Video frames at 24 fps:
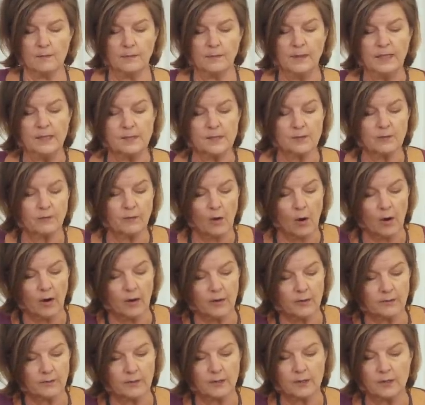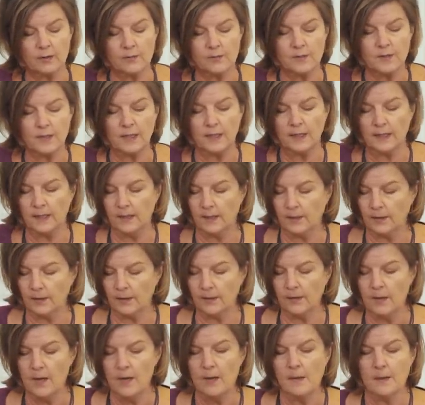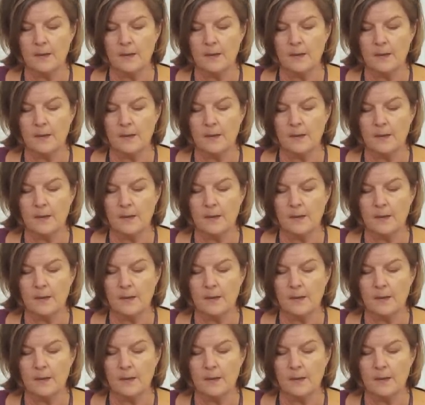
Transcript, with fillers: piece of art that you see here.